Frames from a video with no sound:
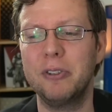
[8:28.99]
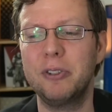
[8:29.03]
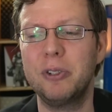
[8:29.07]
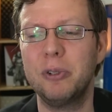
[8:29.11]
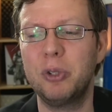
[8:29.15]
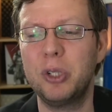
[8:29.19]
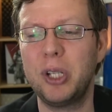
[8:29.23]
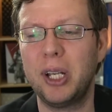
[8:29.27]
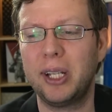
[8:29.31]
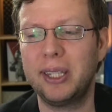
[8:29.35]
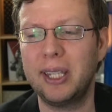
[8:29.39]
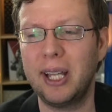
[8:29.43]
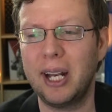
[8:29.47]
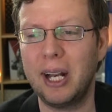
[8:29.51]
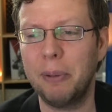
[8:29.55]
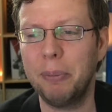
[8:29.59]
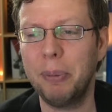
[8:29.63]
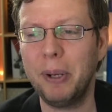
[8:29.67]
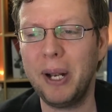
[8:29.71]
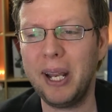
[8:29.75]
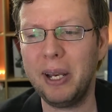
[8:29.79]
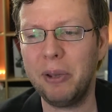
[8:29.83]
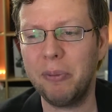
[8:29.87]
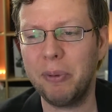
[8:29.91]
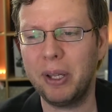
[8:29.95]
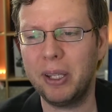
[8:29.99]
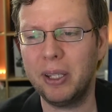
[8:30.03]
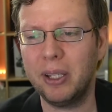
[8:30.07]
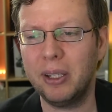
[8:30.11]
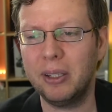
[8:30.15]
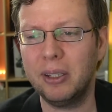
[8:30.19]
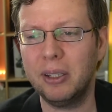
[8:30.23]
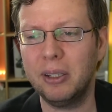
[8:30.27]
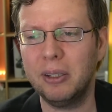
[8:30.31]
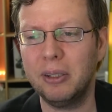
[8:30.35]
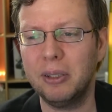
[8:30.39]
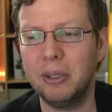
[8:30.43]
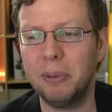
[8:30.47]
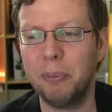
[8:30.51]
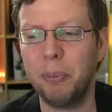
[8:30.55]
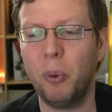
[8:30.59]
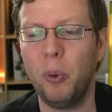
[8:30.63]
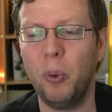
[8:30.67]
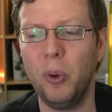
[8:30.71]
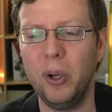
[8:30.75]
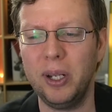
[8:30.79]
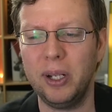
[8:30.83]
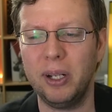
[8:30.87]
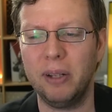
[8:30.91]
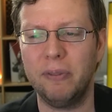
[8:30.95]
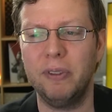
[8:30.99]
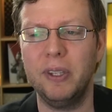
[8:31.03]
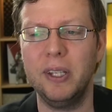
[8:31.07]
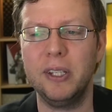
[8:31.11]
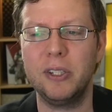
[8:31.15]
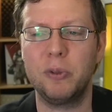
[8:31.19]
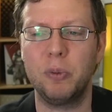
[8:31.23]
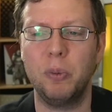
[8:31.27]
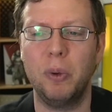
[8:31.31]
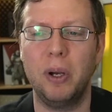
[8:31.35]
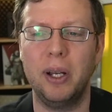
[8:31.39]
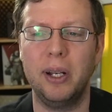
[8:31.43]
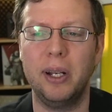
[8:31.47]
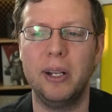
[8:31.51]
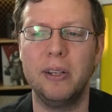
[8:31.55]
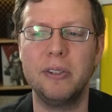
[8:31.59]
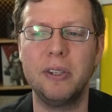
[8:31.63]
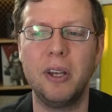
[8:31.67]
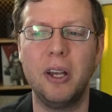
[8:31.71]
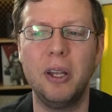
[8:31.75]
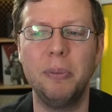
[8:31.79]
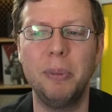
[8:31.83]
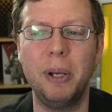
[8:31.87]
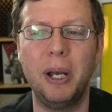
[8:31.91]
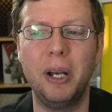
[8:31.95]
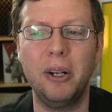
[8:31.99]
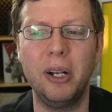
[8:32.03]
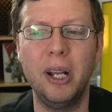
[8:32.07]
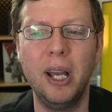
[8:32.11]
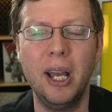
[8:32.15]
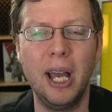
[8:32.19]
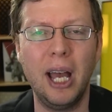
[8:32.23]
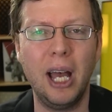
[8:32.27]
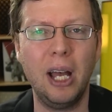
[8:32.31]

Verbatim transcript: So check that out. But anyway, the, the point of this one is all about